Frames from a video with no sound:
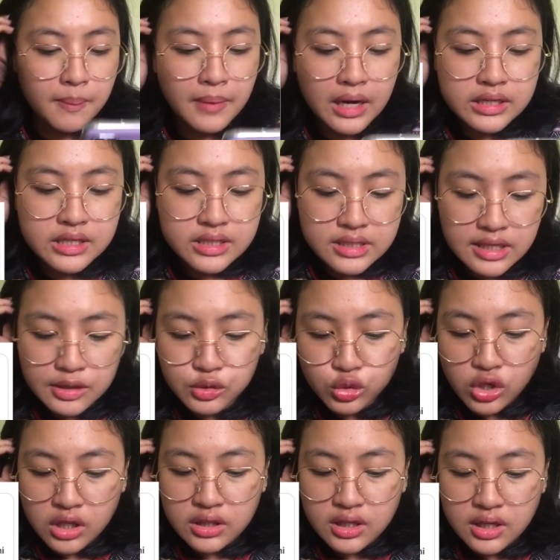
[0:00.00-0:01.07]
Bagi
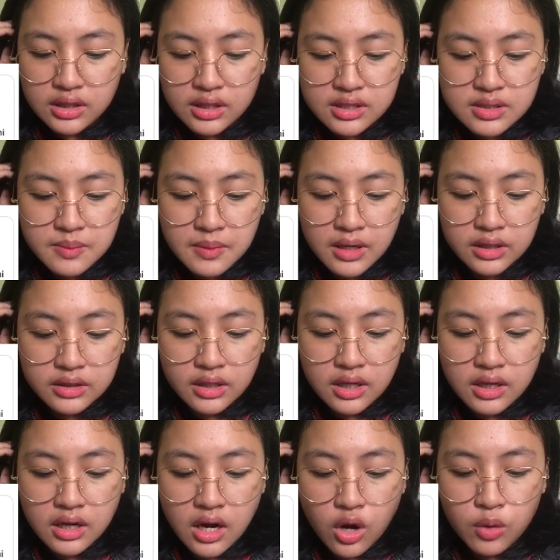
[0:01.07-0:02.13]
satu kata-kata semangat
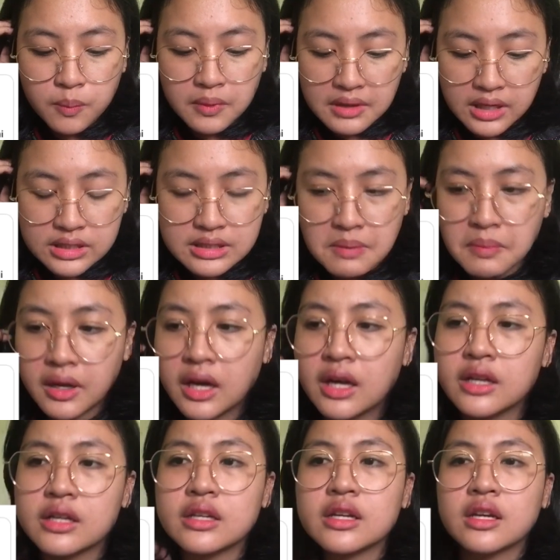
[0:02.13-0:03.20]
yang kau pegang sampai
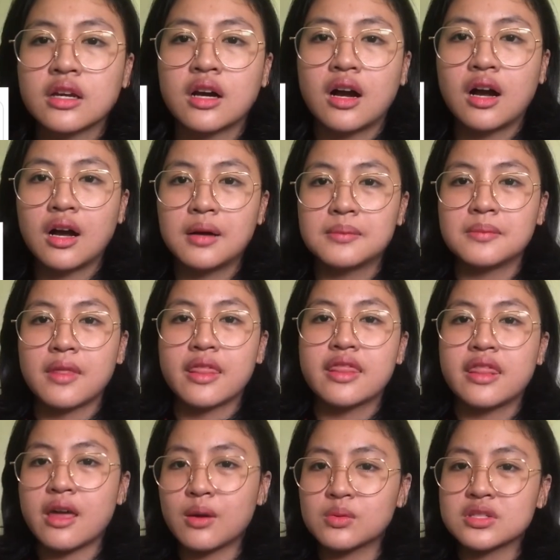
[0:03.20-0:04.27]
hari ini. Um,
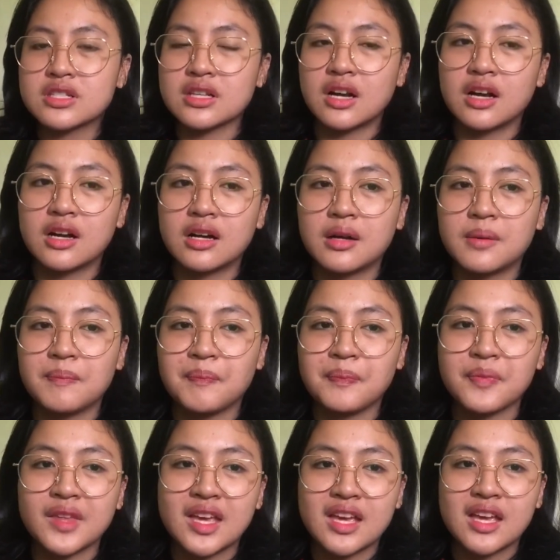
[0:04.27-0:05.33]
there was a
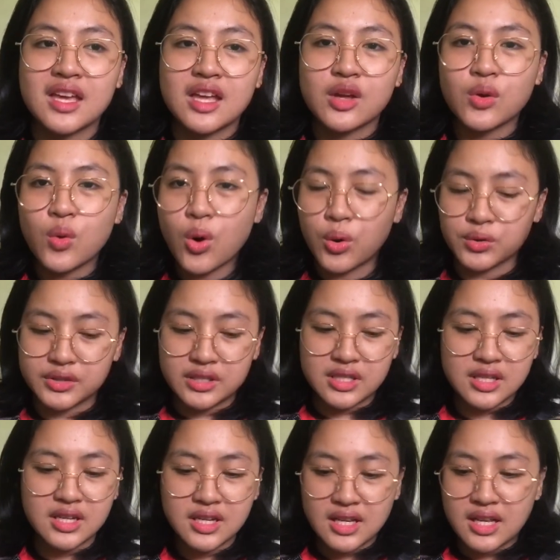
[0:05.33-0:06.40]

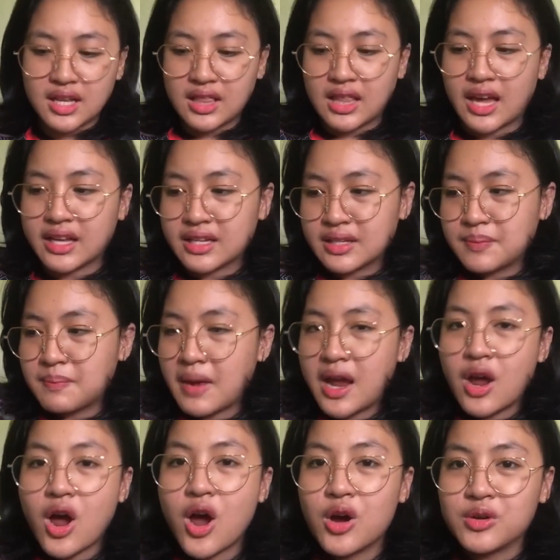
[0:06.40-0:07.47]
quote like
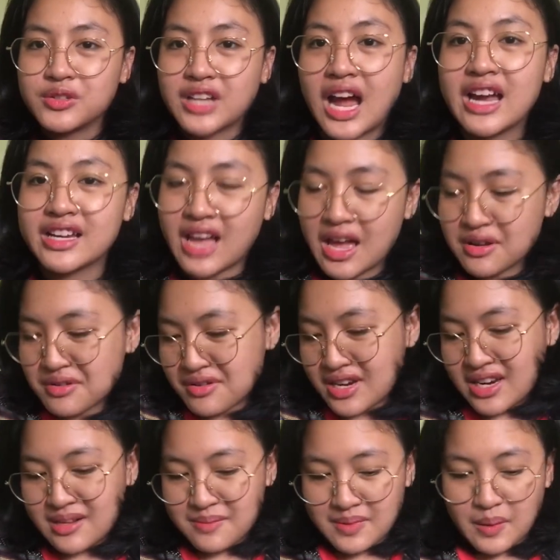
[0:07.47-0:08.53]
my own. I, I
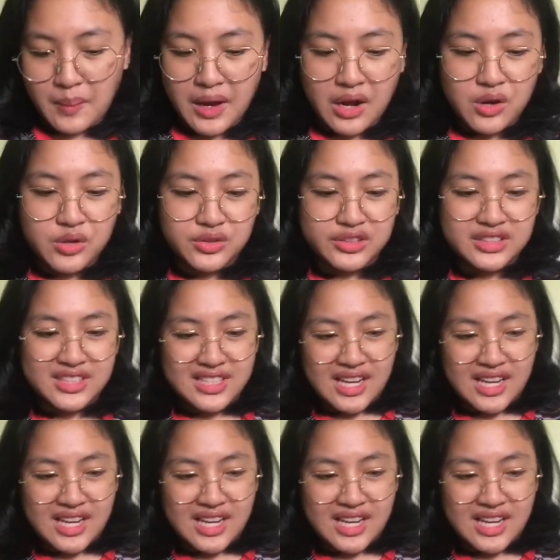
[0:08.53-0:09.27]
created by my own.